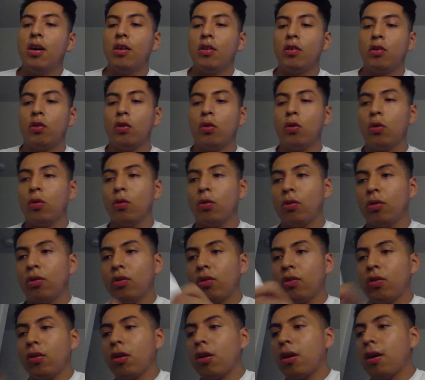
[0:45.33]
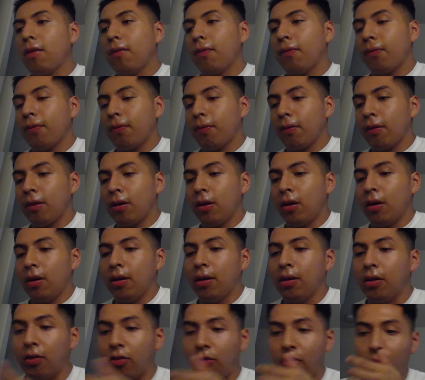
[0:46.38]
So, start off
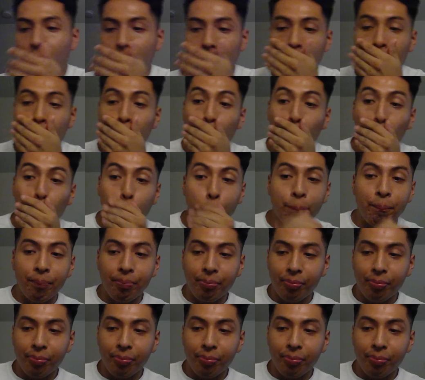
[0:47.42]
in the